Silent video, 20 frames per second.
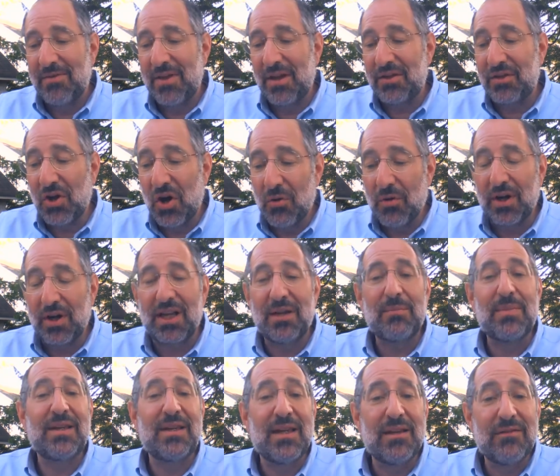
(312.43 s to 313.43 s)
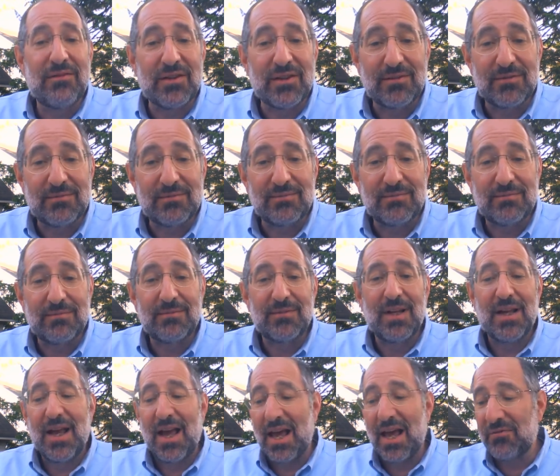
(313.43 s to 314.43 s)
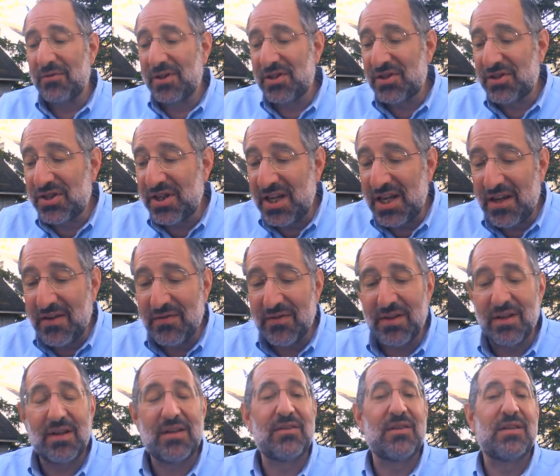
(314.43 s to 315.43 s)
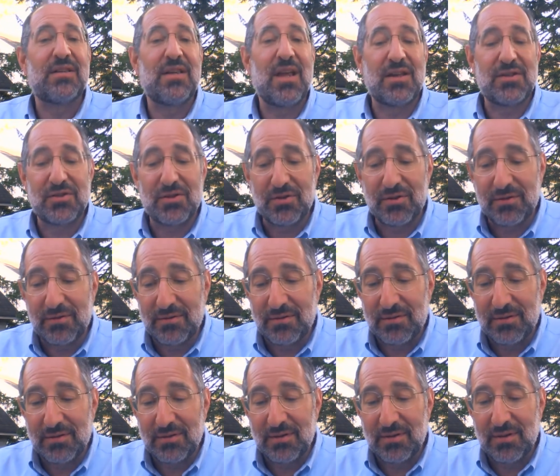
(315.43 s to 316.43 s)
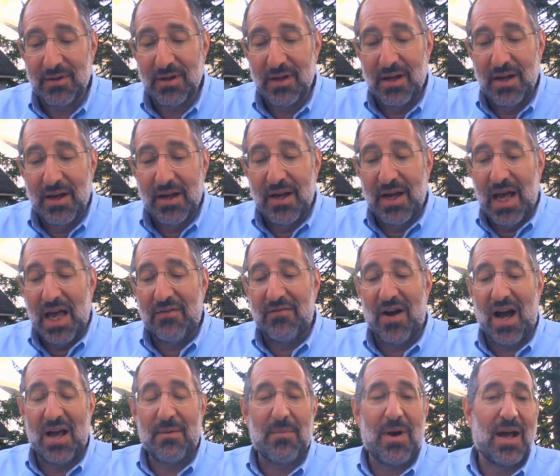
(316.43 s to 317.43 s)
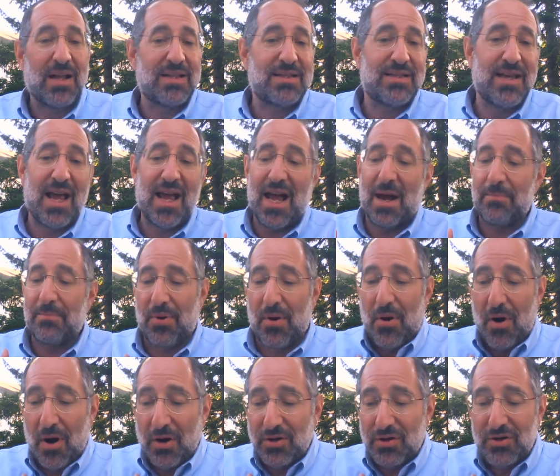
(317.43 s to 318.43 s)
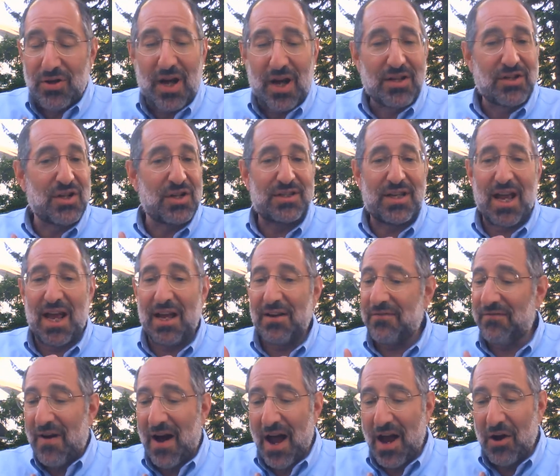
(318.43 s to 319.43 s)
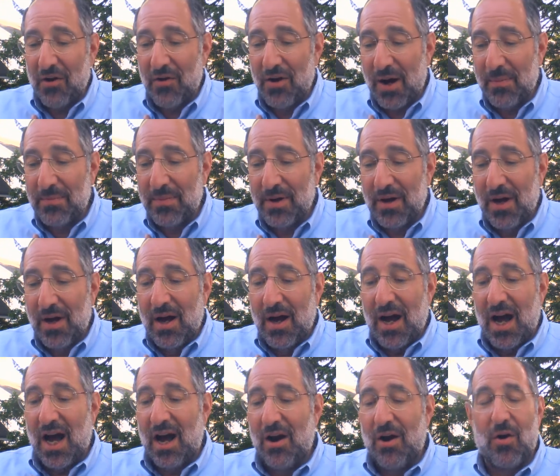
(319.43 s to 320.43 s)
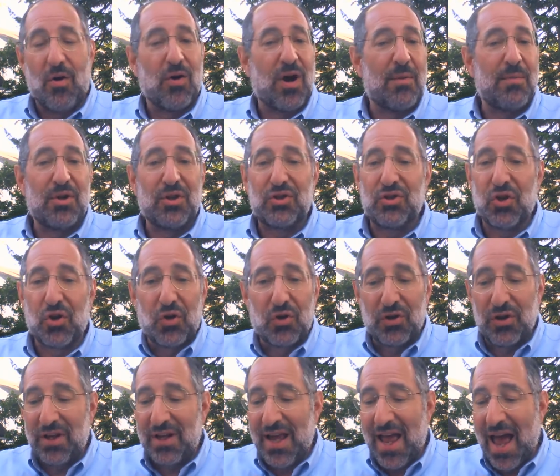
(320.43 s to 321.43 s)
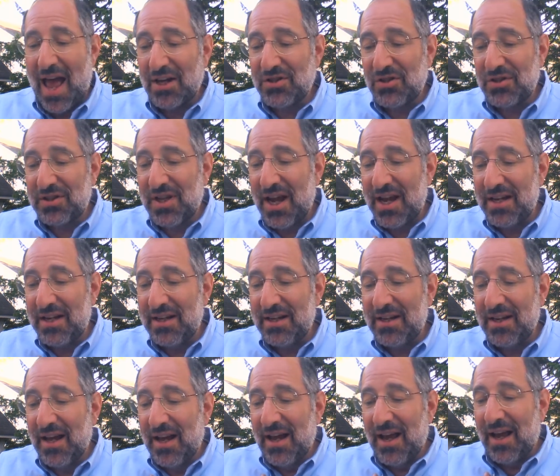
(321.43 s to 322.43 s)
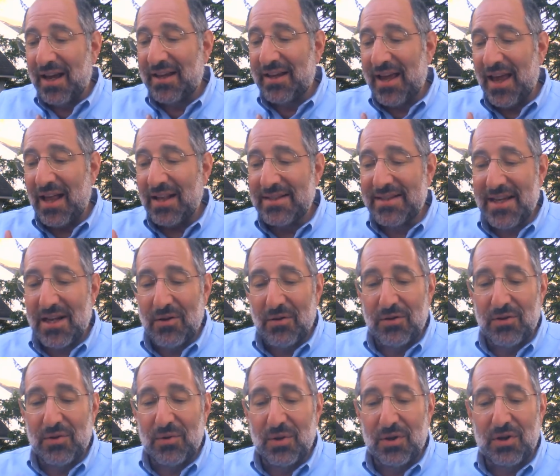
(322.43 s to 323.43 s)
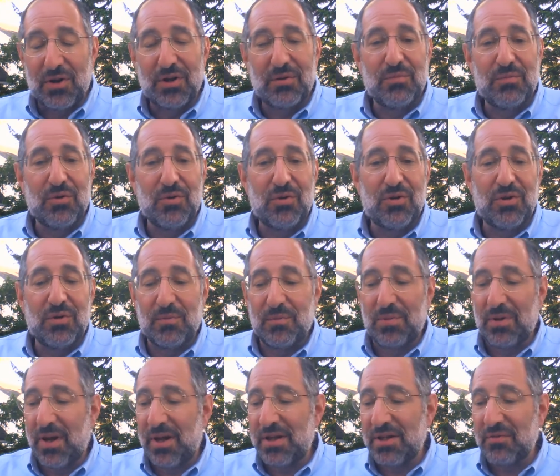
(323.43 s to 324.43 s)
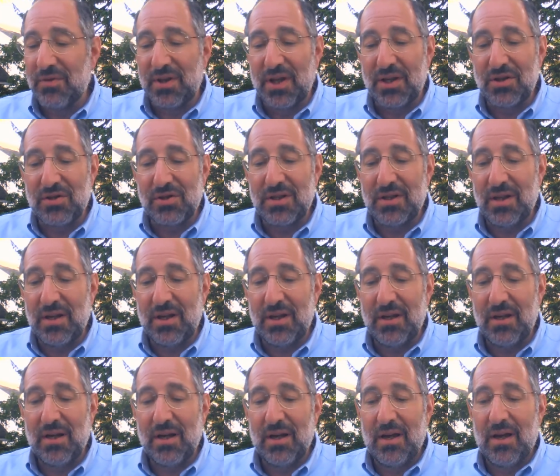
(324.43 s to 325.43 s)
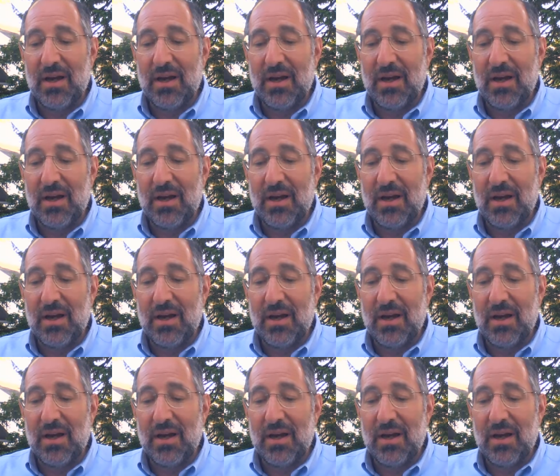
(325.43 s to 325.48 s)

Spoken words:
The Torah can be given and received in the desert. If I might say I'm parched, I just can't fire up, or I'm internally agitated and can't settle into a good mood and place religiously,